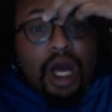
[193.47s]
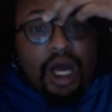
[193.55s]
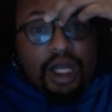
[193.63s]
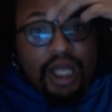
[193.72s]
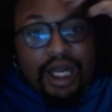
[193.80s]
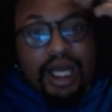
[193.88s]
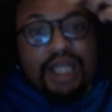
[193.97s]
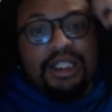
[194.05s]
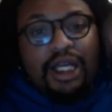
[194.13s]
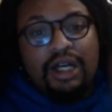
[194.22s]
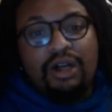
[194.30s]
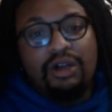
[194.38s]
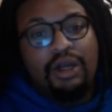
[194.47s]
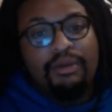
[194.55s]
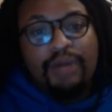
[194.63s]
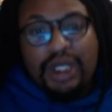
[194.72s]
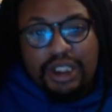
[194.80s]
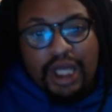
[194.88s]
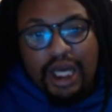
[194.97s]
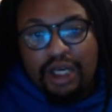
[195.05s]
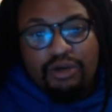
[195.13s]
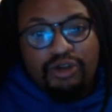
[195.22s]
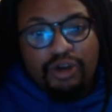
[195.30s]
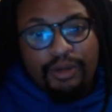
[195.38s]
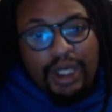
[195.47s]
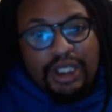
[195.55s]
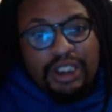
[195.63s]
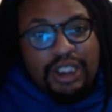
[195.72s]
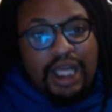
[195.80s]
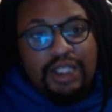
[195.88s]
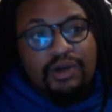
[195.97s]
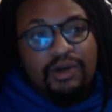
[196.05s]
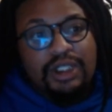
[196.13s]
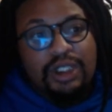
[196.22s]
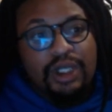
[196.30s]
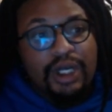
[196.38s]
Like I said earlier, Miz not no tremendous ass wrestler.